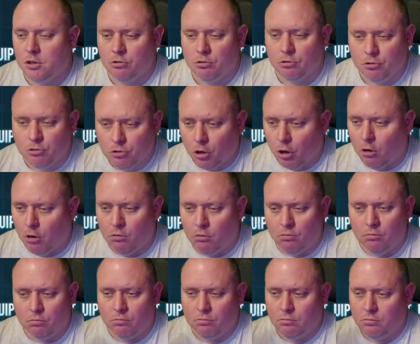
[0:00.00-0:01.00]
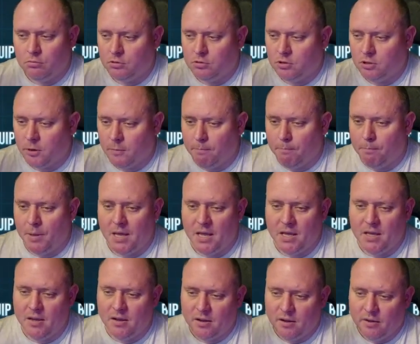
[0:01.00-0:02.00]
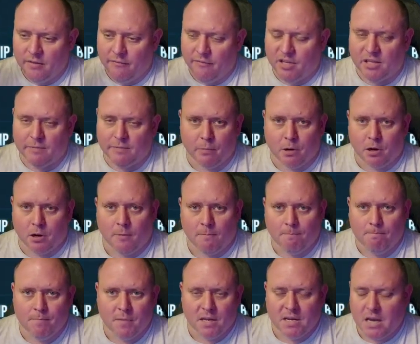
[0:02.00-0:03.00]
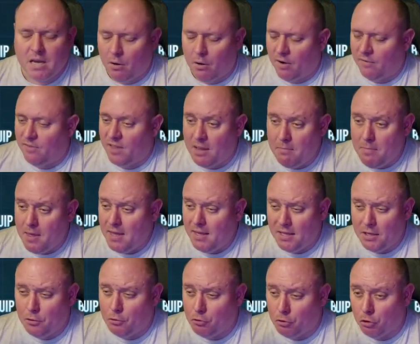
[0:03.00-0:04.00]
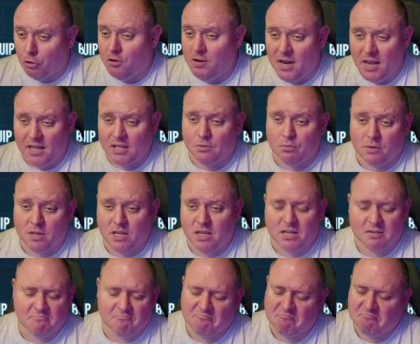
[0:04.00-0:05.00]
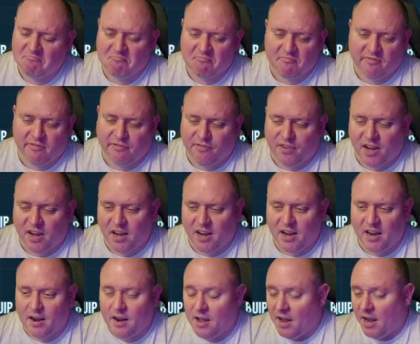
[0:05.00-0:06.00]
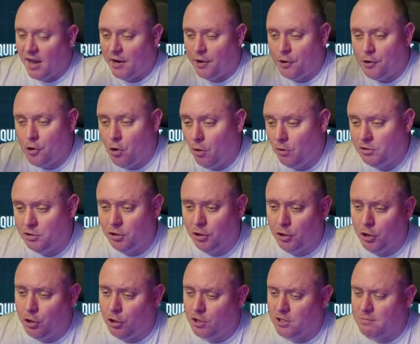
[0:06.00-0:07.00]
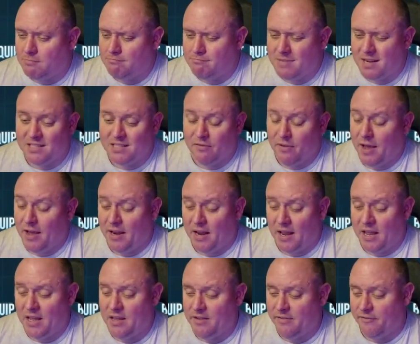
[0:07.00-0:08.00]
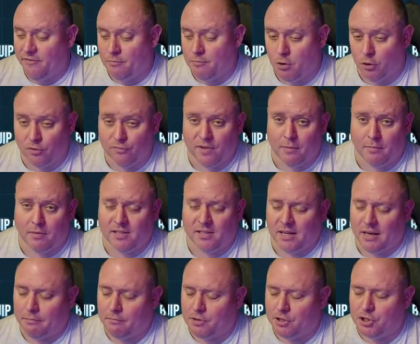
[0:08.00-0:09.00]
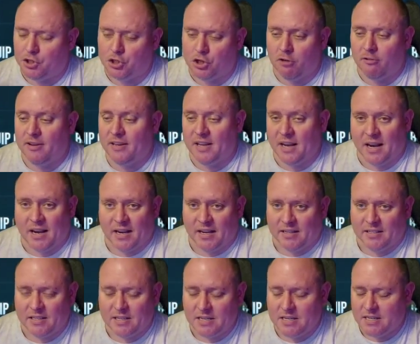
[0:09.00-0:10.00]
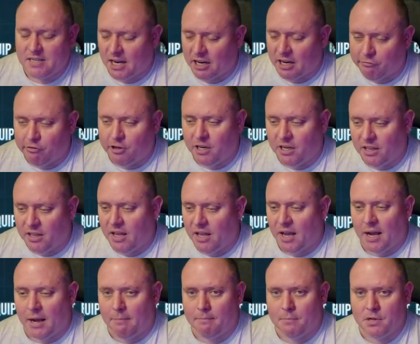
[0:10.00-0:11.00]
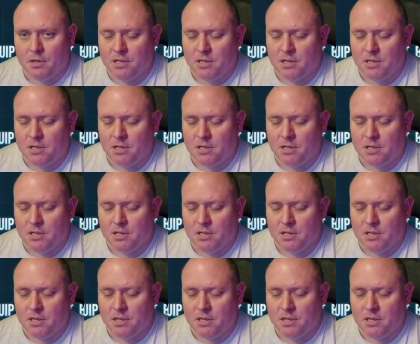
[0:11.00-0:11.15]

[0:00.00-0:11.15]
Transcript: Don't compete for this bot. Now, if they make it good next week, fine. And I know it's going to cause a massive headache for most families, and I'm sorry, guys. I really am.